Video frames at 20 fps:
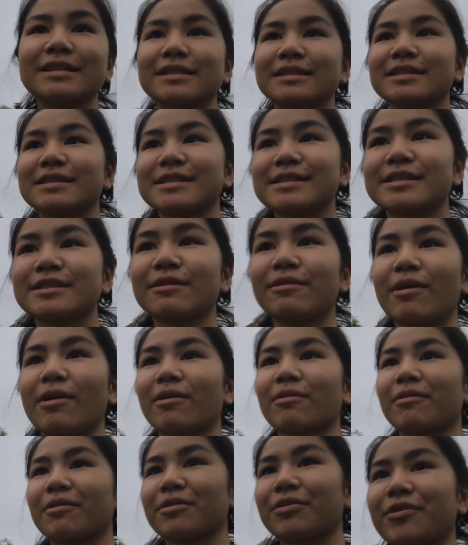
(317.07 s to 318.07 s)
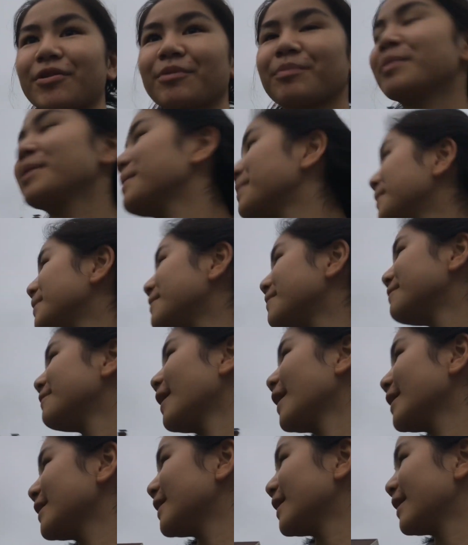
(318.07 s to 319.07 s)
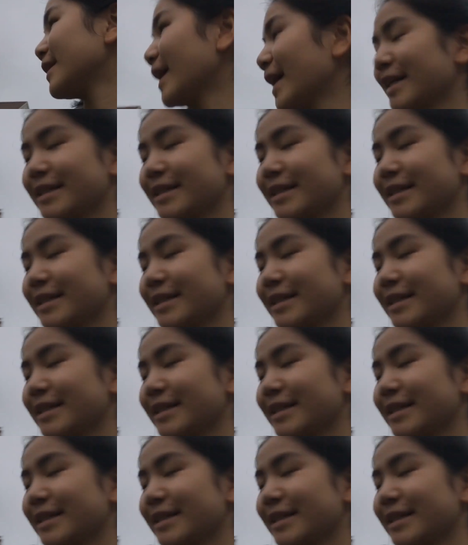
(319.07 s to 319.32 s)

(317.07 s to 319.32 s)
This is so awkward. There are people right there.